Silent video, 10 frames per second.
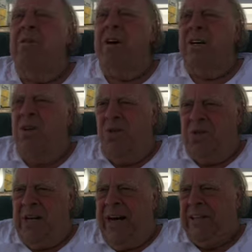Anybody
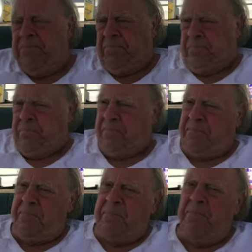knows that.
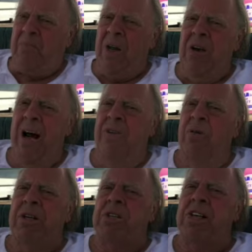
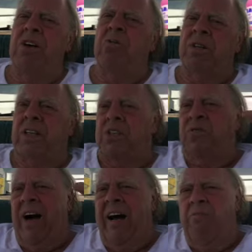Nobody's dealing with this
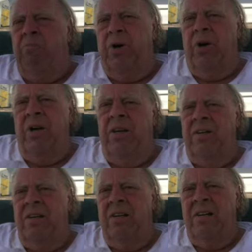5 billion